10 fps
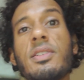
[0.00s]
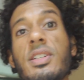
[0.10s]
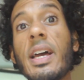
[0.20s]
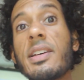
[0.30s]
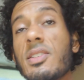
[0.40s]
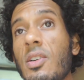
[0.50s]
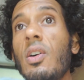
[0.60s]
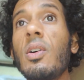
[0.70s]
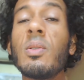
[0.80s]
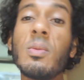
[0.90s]
she has
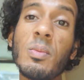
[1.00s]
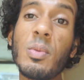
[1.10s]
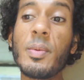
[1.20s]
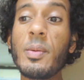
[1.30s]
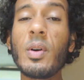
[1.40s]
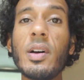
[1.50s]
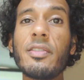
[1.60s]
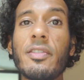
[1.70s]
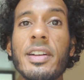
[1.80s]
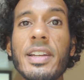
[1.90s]
got probably what her
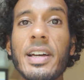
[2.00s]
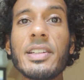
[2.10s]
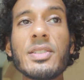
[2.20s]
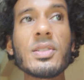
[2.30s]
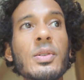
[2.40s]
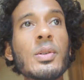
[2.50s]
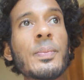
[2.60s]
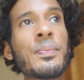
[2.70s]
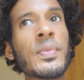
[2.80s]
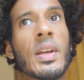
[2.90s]
friend had at school,
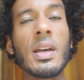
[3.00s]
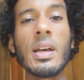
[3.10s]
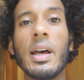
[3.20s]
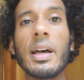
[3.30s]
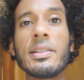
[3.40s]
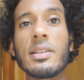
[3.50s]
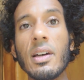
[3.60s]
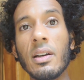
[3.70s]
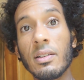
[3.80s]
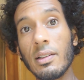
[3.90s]
and
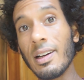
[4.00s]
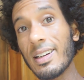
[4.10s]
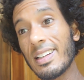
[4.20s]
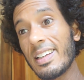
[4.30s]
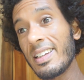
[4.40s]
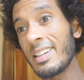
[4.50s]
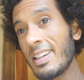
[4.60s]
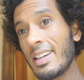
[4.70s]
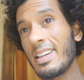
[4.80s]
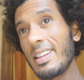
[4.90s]
luckily,
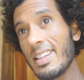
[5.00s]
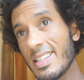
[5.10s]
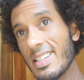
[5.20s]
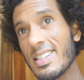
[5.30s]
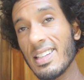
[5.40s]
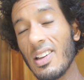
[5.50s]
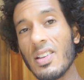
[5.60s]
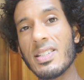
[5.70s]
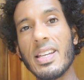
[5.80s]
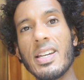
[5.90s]
this is the
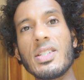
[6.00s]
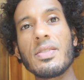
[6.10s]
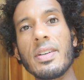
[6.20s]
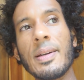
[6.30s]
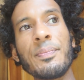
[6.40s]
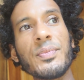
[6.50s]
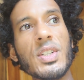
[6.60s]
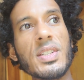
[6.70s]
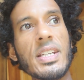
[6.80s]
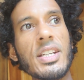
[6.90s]
last stage of it,
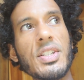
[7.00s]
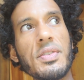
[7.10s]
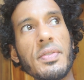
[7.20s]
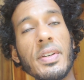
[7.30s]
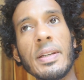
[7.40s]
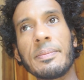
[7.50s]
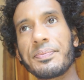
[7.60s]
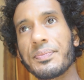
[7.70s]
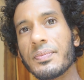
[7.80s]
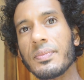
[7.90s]
just the itchy feet.
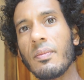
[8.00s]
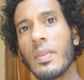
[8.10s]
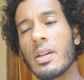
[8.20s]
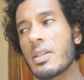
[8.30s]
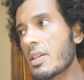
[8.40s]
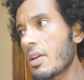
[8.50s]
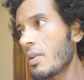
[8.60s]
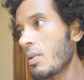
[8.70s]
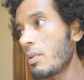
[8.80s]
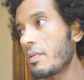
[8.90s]

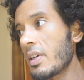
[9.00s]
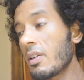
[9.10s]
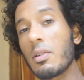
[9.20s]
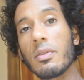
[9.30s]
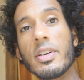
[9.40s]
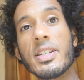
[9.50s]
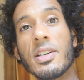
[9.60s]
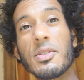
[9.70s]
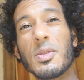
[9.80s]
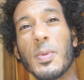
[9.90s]
So we've done a lot of
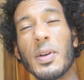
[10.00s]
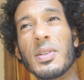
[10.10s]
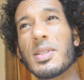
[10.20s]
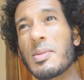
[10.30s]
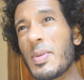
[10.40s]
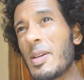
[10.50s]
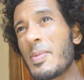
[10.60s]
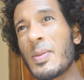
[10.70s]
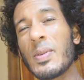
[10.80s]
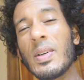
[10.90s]
research, we've spoken to some
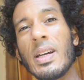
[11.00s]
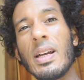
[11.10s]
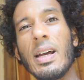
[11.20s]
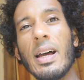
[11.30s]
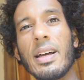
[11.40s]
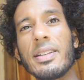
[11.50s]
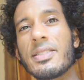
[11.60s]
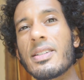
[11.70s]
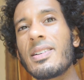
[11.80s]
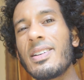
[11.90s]
people,
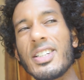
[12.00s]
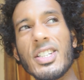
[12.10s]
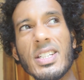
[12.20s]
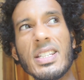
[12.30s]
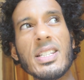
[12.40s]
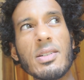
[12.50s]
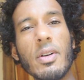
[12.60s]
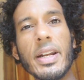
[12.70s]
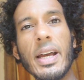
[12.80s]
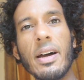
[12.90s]
and she just needs to
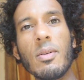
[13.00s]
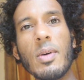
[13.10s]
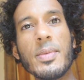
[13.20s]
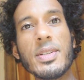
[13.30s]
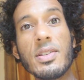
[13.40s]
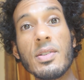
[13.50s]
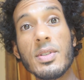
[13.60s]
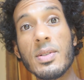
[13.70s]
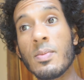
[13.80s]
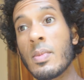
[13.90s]
ride it out. Mummy's doing
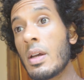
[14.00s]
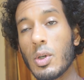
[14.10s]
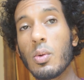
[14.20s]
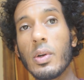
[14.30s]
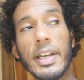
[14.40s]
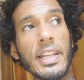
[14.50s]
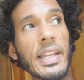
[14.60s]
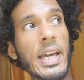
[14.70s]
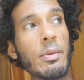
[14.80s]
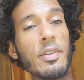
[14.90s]
some cooling in
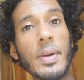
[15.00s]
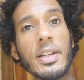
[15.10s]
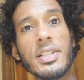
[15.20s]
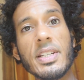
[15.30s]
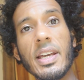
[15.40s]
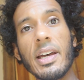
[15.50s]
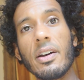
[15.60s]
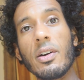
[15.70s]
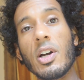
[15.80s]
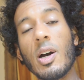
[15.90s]
there. We've managed to get
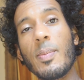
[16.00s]
hook